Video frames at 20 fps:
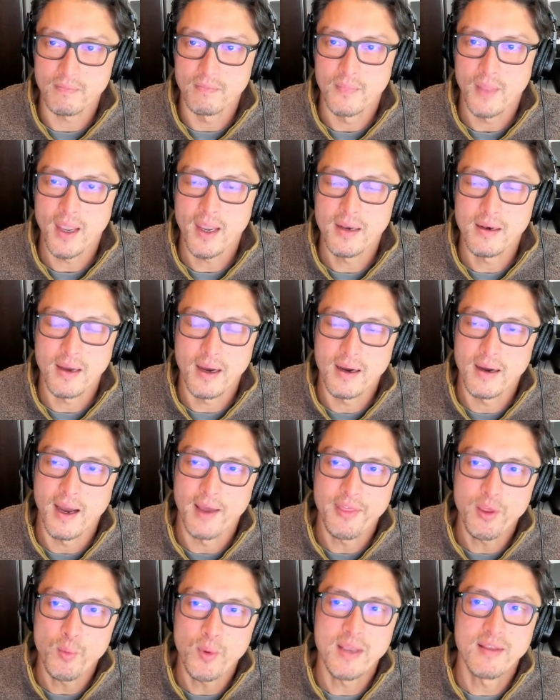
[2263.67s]
And I
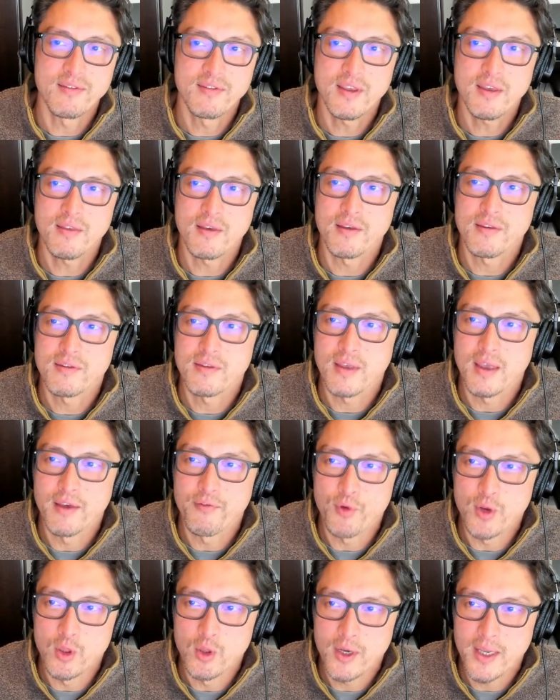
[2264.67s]
think we can see this if
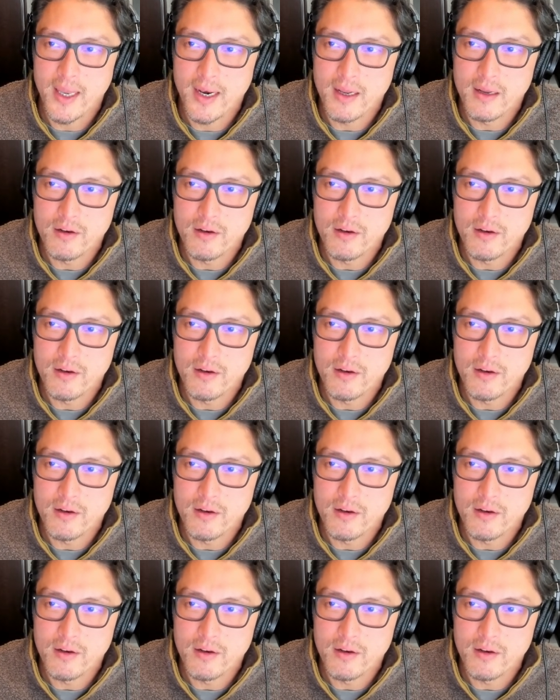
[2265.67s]
we look at a